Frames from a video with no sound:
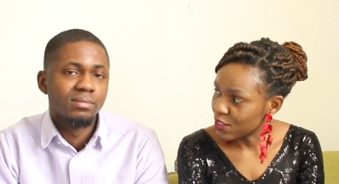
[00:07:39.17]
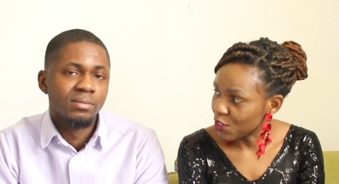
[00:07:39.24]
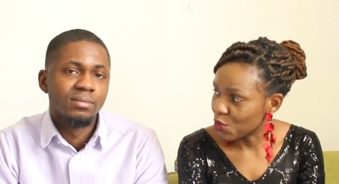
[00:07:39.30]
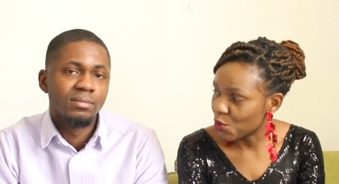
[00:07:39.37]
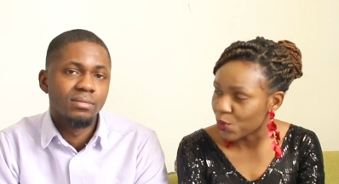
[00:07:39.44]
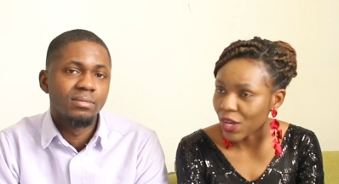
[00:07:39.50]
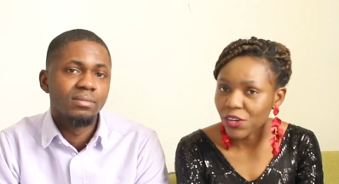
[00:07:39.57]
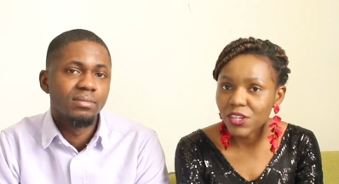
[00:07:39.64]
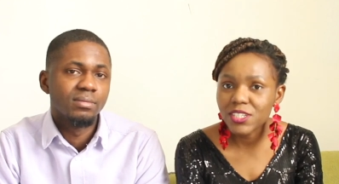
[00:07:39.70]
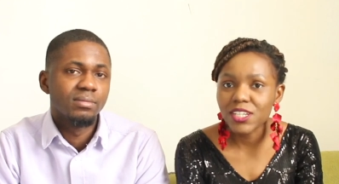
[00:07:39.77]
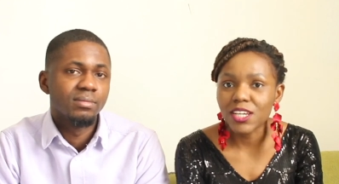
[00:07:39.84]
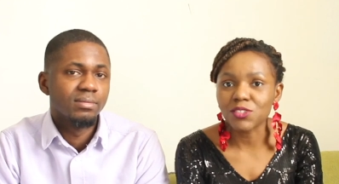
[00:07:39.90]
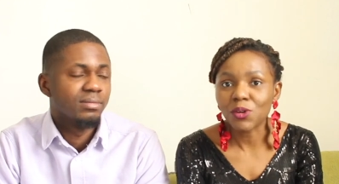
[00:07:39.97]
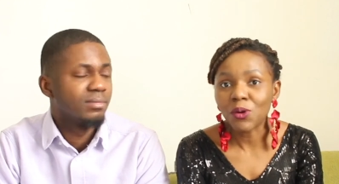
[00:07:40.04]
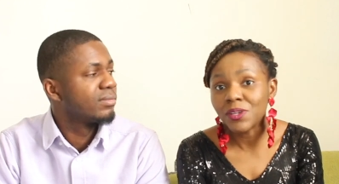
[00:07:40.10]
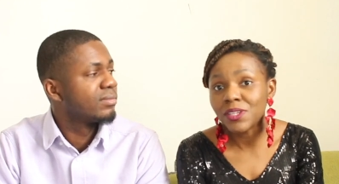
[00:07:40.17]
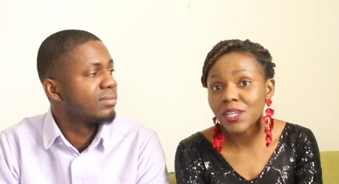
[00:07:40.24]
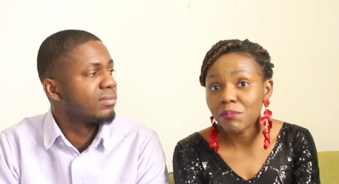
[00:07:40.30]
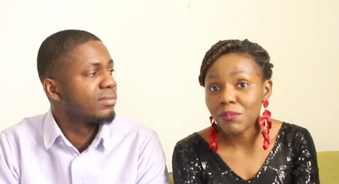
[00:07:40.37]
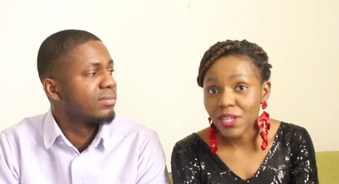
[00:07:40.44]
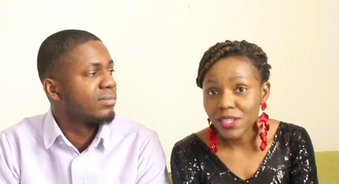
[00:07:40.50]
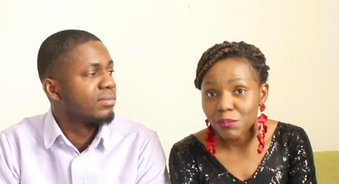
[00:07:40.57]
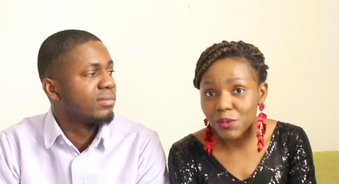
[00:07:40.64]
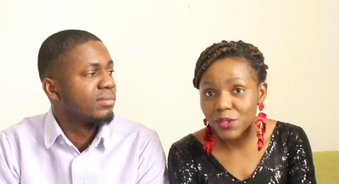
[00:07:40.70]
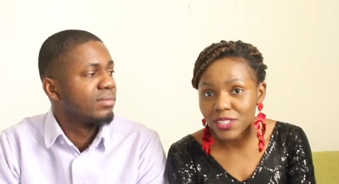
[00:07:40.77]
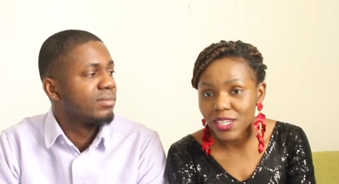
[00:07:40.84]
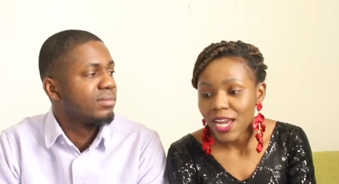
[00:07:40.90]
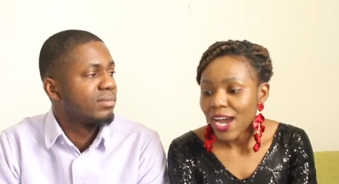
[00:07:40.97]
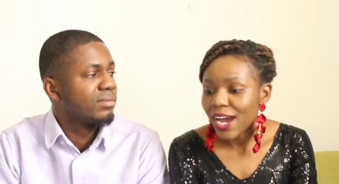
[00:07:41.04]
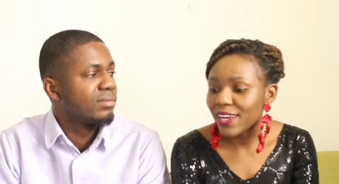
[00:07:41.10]
Speaker 1: You know, we are not here to condemn anybody.
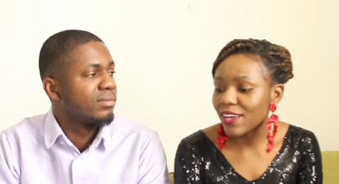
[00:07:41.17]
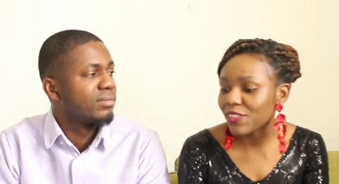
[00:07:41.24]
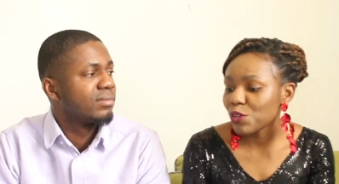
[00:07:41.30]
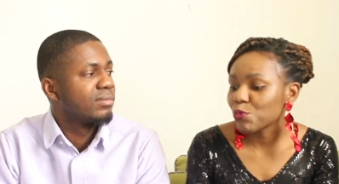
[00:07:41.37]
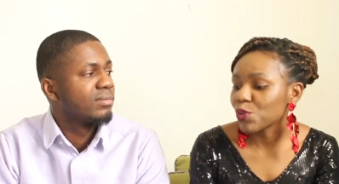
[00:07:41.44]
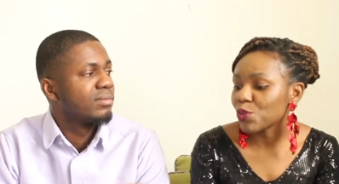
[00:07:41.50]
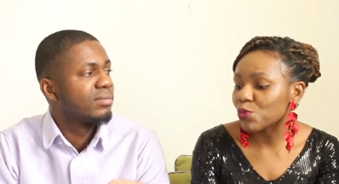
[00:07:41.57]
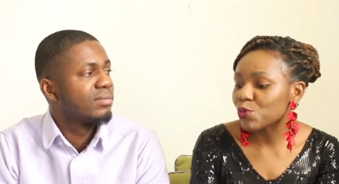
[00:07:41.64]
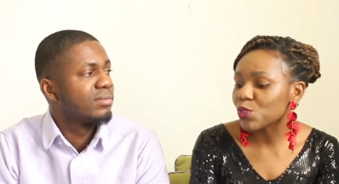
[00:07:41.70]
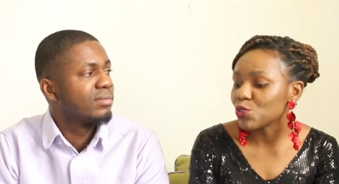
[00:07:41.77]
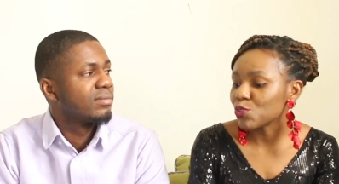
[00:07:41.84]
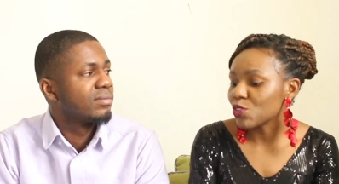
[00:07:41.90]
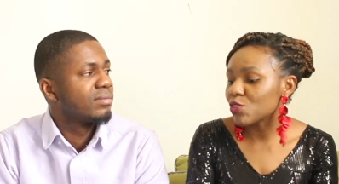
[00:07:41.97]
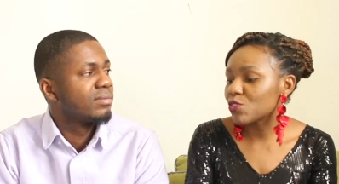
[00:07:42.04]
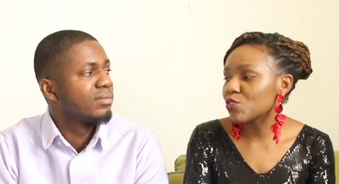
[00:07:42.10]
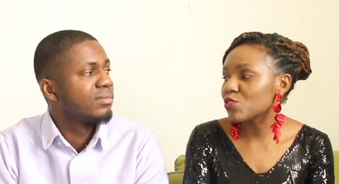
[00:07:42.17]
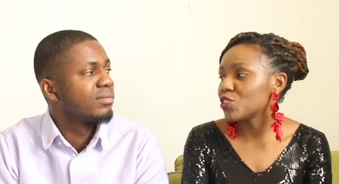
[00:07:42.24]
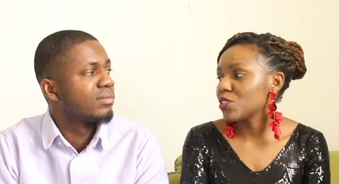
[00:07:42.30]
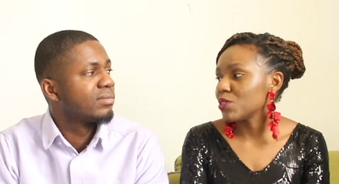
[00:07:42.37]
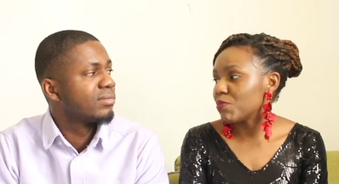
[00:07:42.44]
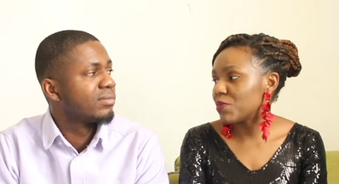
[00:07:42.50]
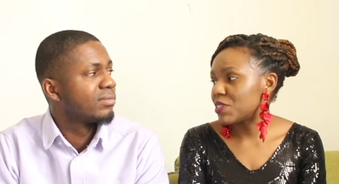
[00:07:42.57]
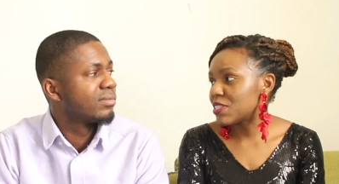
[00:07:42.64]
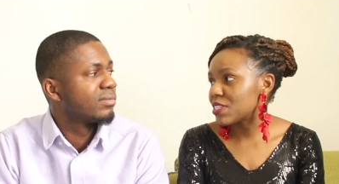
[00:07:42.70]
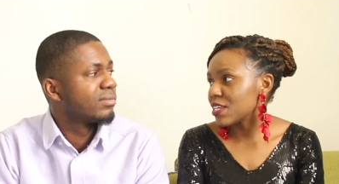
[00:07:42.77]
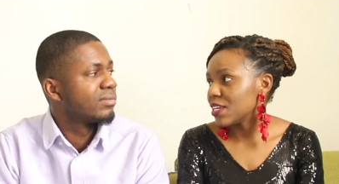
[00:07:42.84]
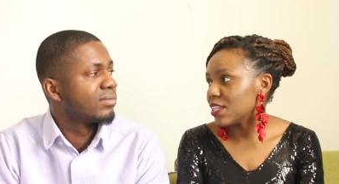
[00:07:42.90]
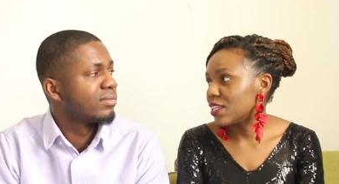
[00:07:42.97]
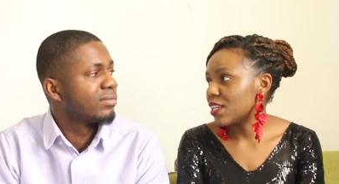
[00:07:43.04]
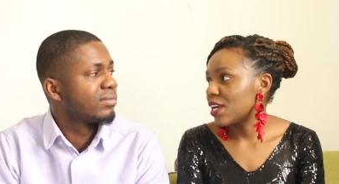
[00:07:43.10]
And I think we, could, we should also chip this
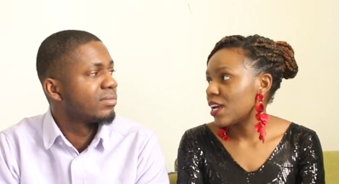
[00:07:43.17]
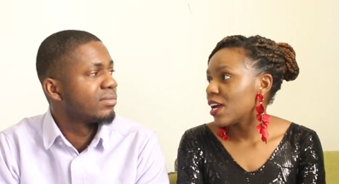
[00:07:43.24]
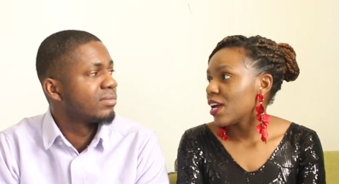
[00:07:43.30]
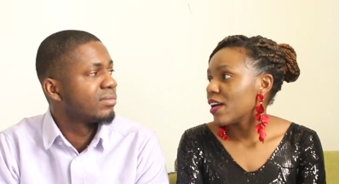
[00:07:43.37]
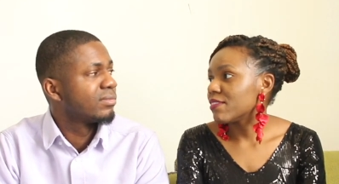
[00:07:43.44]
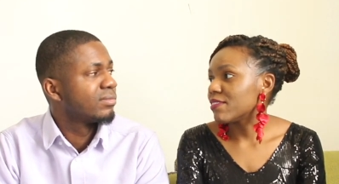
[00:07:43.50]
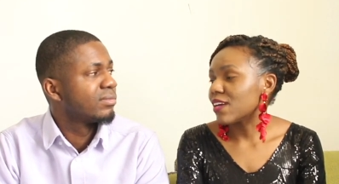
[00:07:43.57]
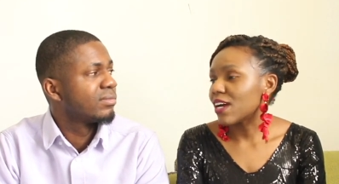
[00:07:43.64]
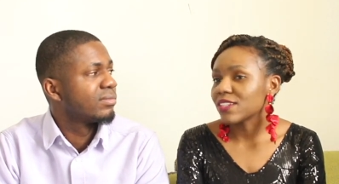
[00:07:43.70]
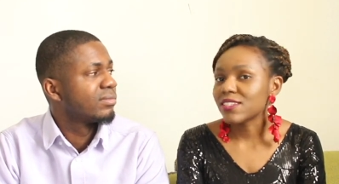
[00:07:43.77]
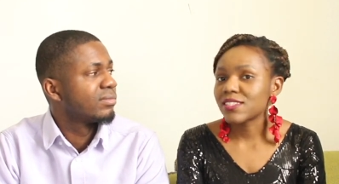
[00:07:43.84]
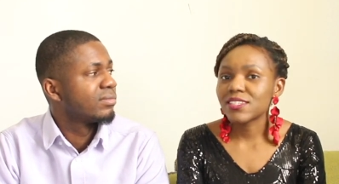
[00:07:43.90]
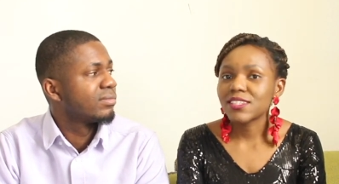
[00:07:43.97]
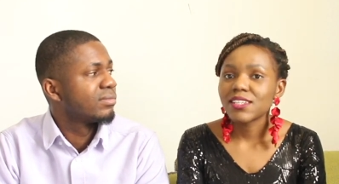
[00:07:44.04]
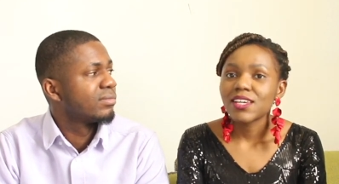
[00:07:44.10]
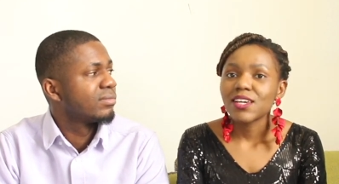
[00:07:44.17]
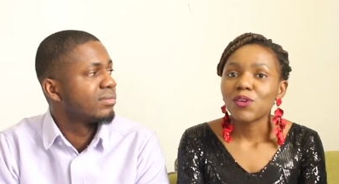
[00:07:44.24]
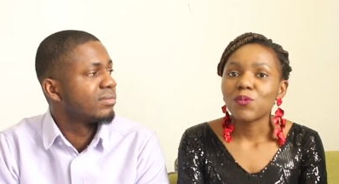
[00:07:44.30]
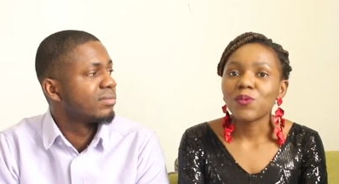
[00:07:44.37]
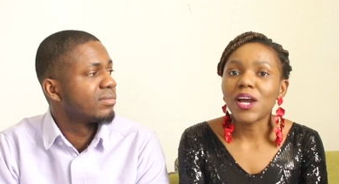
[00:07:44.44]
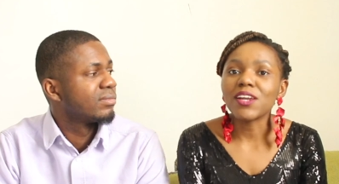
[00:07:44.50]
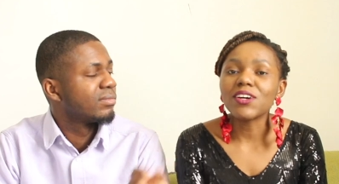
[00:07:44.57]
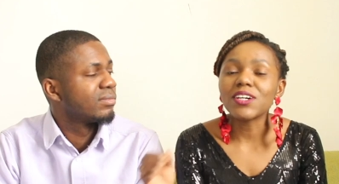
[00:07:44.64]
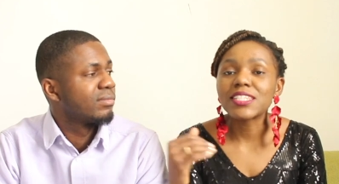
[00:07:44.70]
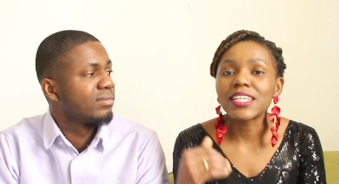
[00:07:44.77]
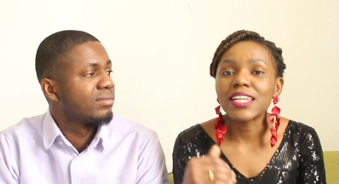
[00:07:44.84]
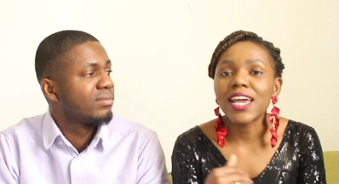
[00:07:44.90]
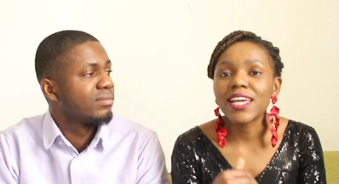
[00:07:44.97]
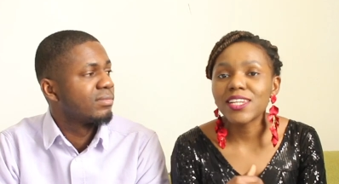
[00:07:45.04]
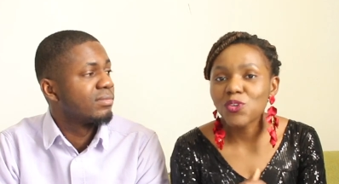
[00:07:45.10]
in mm. that we are not
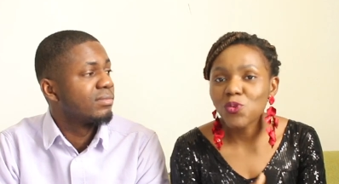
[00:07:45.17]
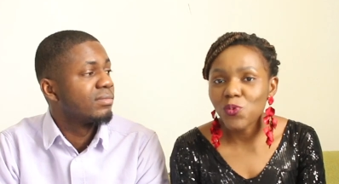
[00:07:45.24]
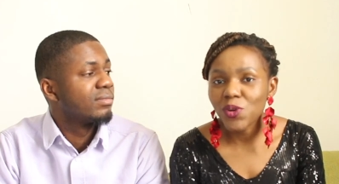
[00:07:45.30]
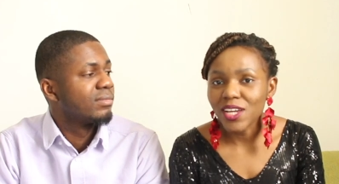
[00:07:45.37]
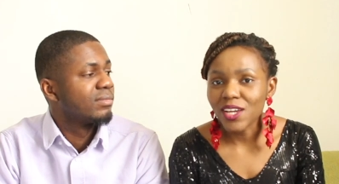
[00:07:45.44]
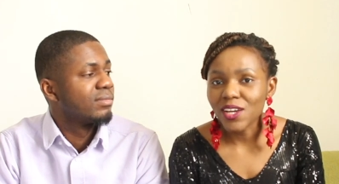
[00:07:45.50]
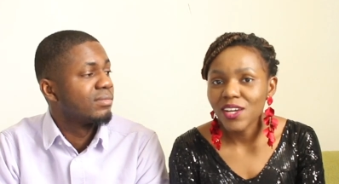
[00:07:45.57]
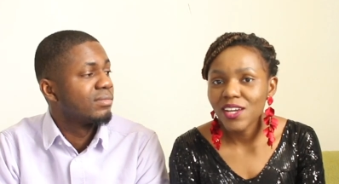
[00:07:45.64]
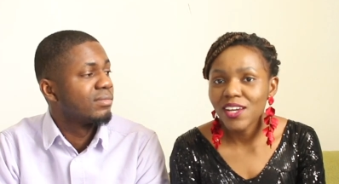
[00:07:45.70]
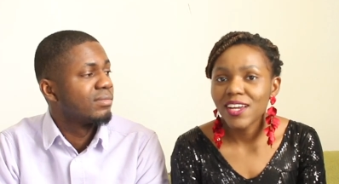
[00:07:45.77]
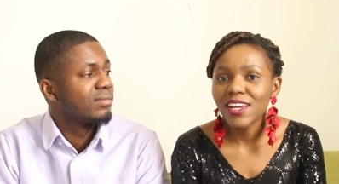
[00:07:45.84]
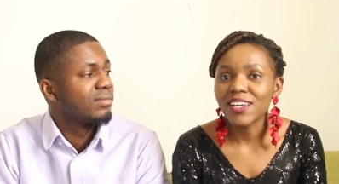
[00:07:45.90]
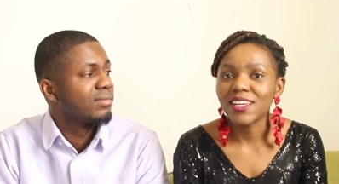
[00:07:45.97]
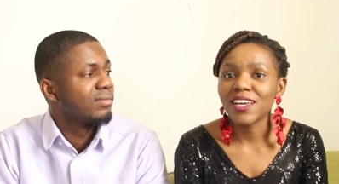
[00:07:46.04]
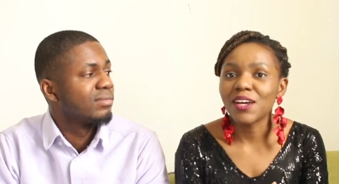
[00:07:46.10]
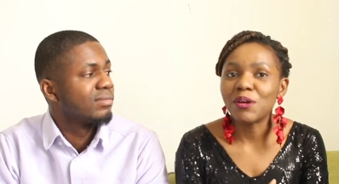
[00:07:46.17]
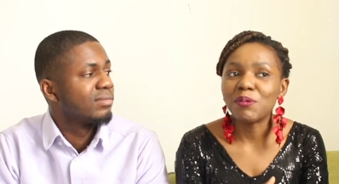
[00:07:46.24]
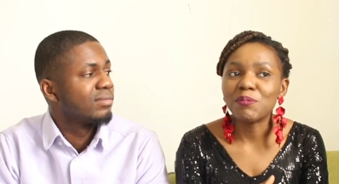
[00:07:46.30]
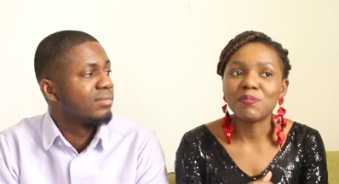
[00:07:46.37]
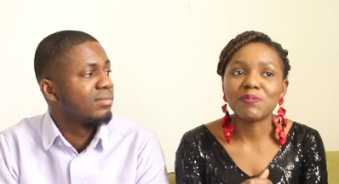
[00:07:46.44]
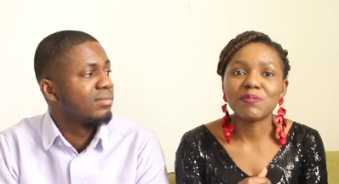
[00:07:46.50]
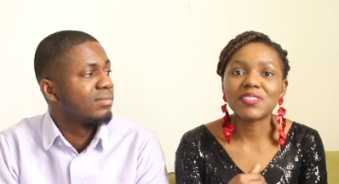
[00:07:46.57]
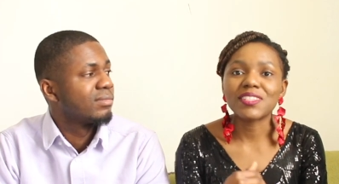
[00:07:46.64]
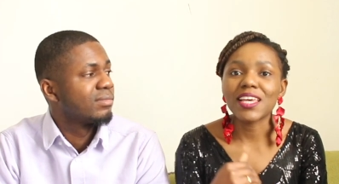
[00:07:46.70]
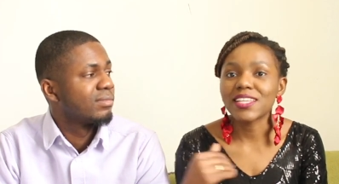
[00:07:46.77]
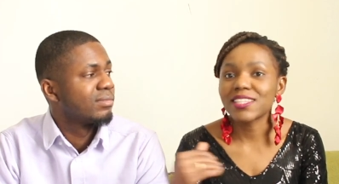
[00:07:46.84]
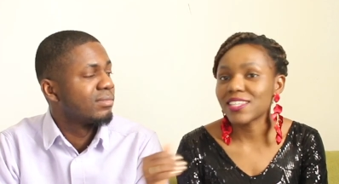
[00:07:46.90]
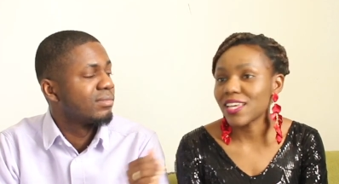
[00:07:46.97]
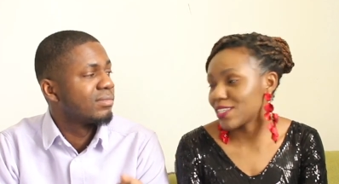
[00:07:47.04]
in any way mm. um, sex